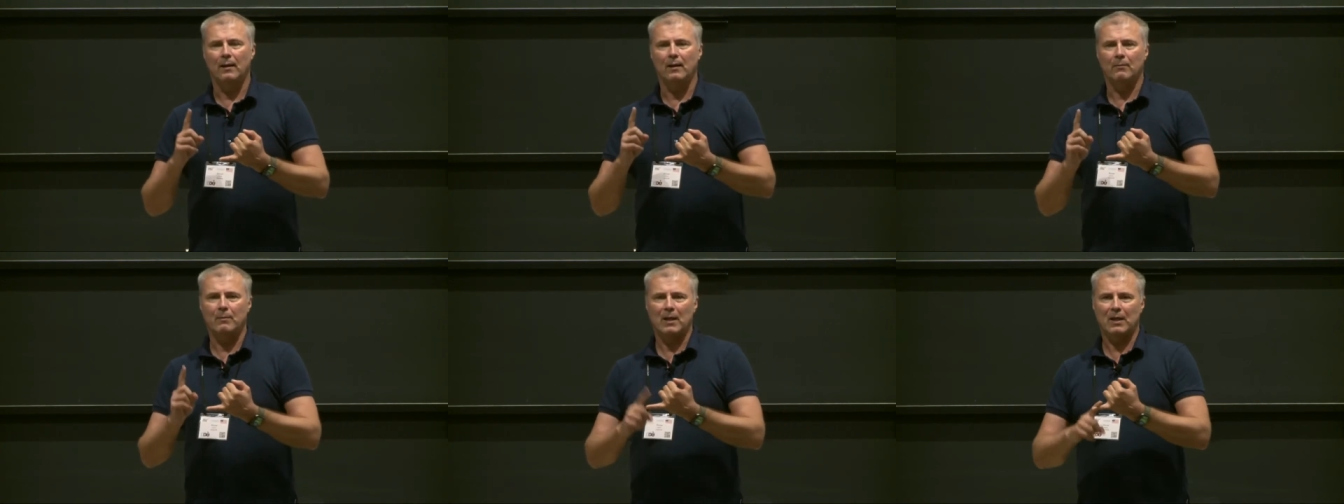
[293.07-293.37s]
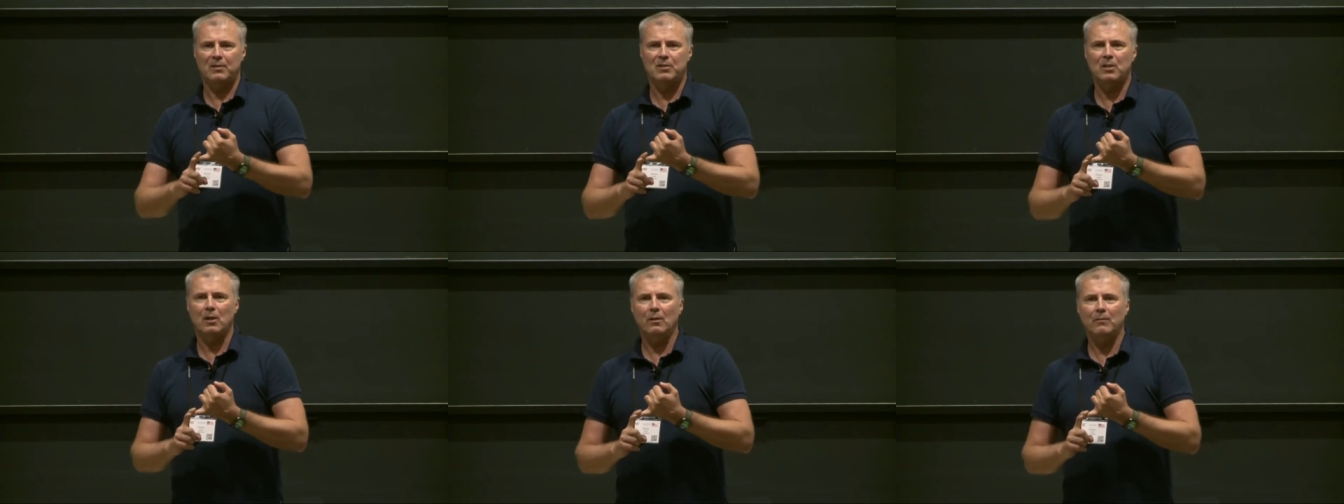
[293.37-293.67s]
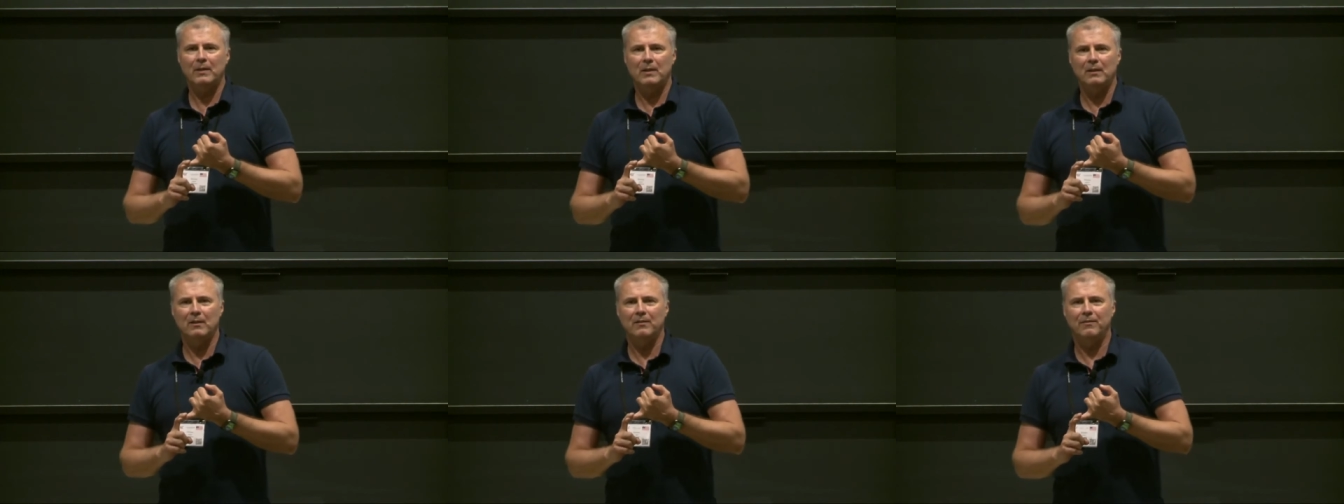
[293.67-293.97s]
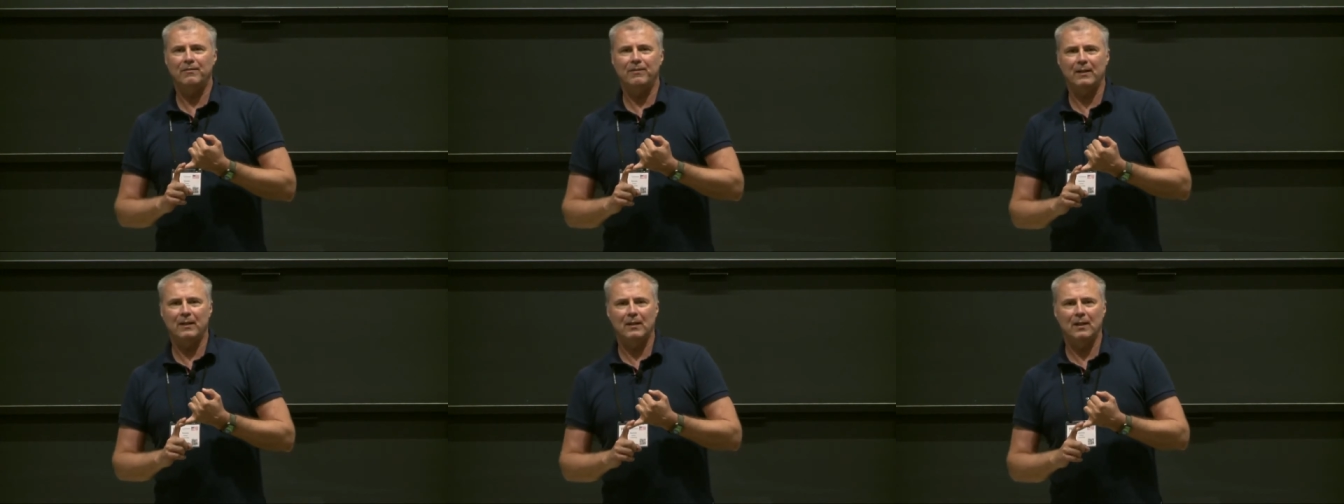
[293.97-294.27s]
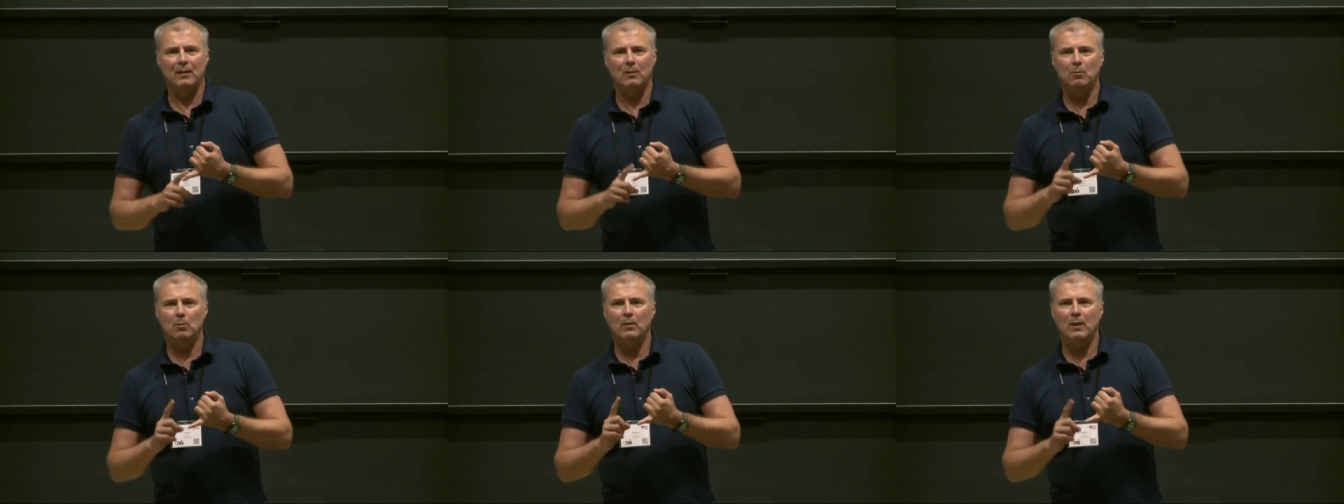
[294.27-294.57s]
We are solving the fact
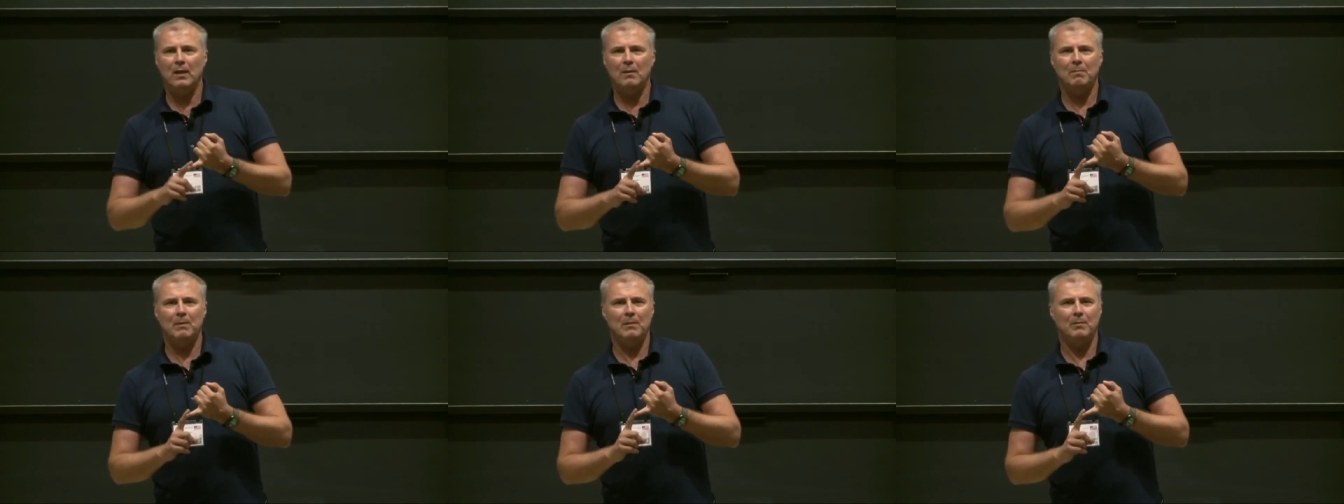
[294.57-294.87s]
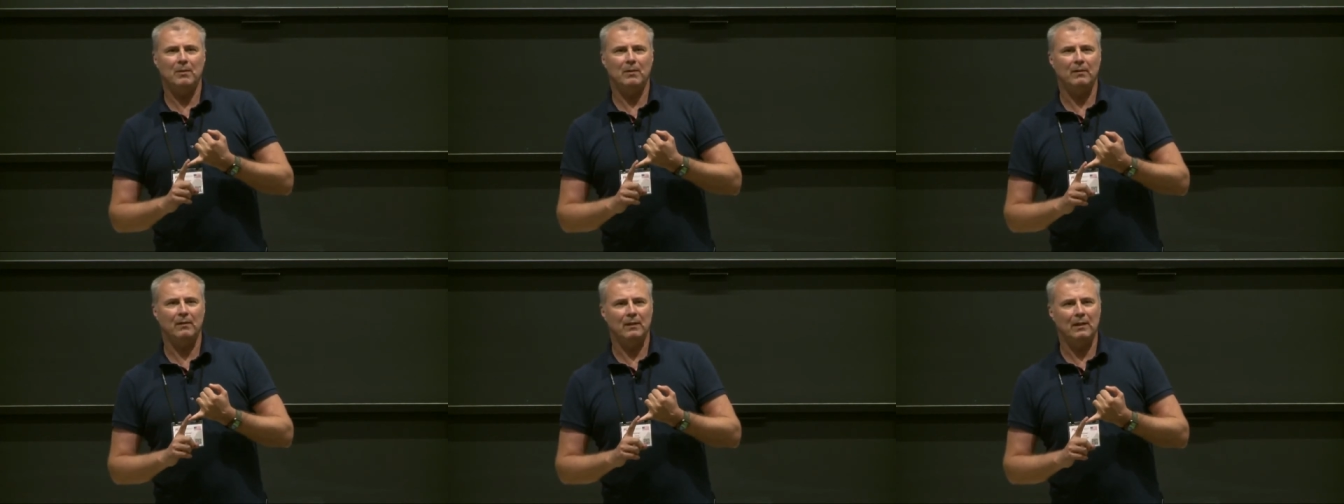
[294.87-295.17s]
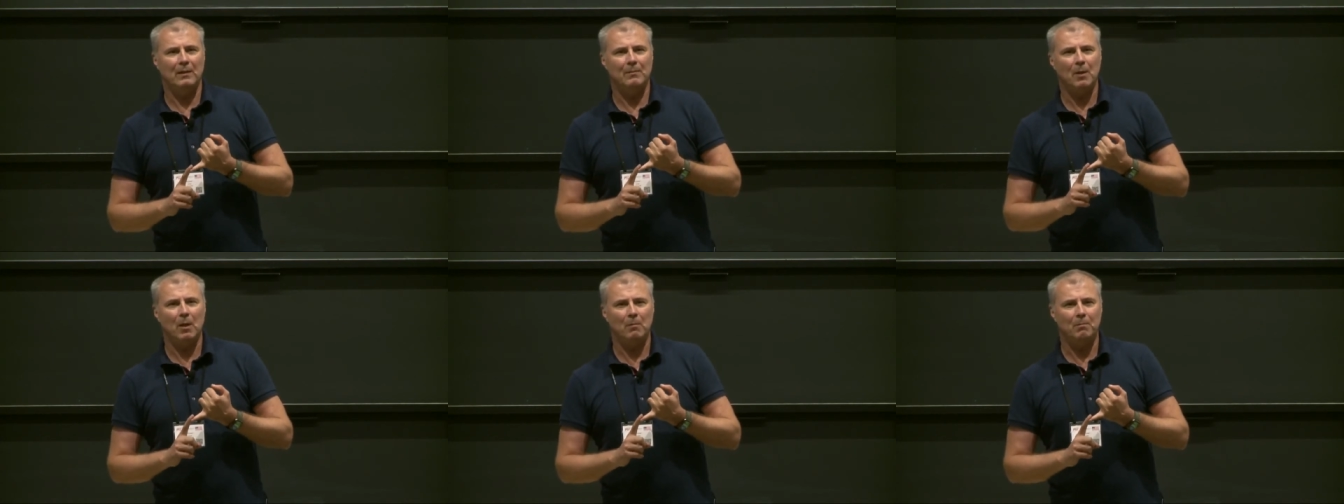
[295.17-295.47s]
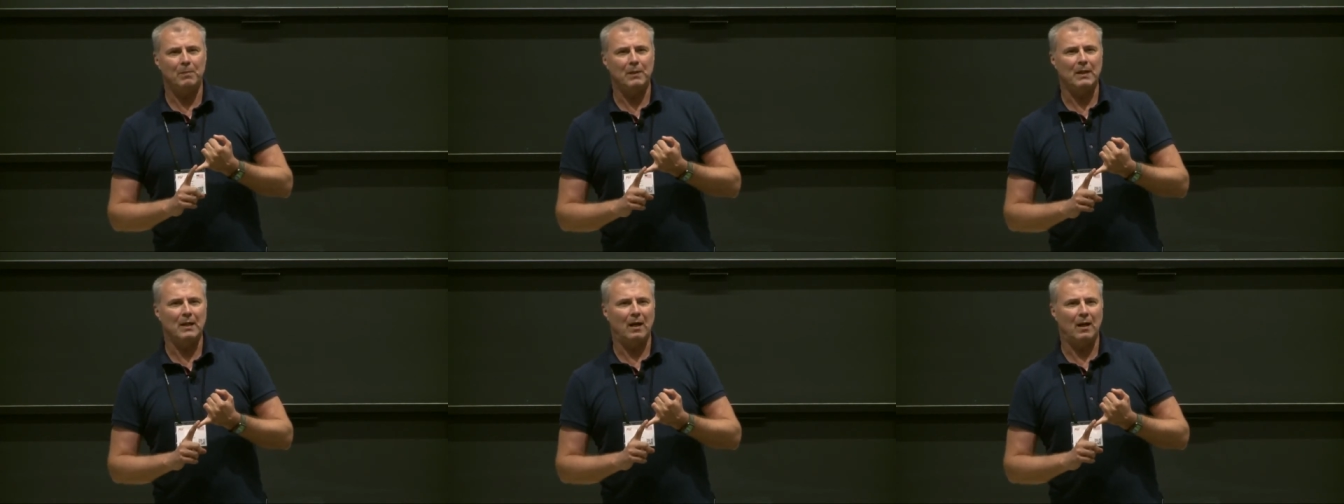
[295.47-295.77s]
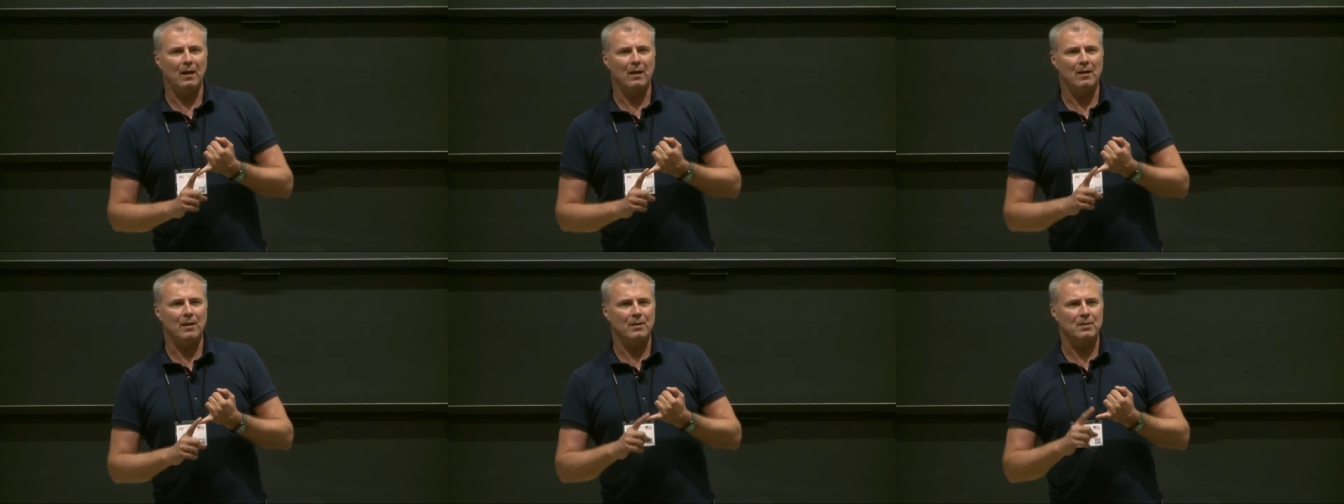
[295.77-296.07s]
that today people think about
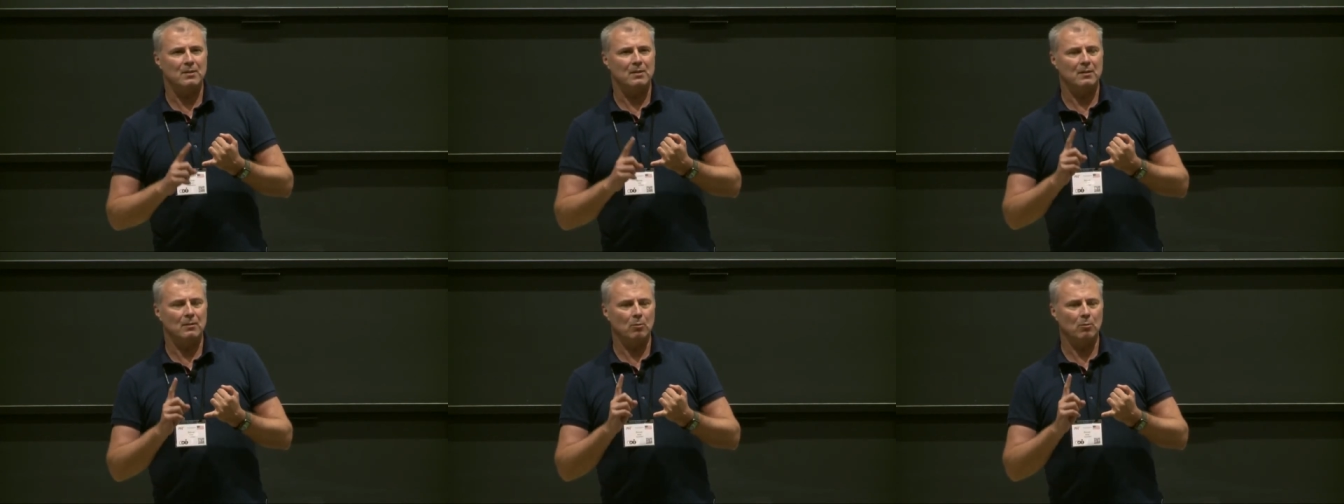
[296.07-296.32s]
BI as